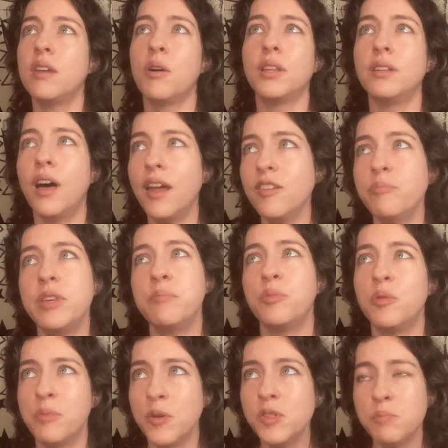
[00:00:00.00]
lot of
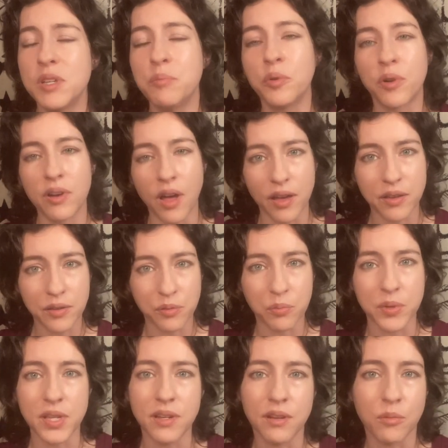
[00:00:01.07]
people, most people are not going to
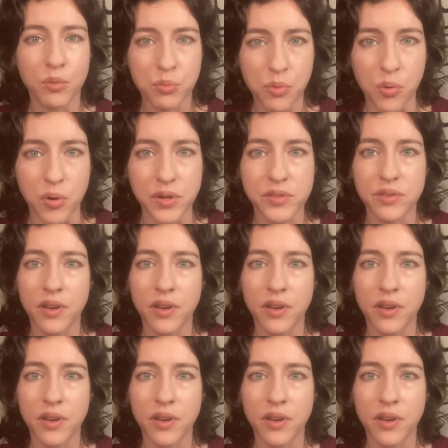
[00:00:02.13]
read a report.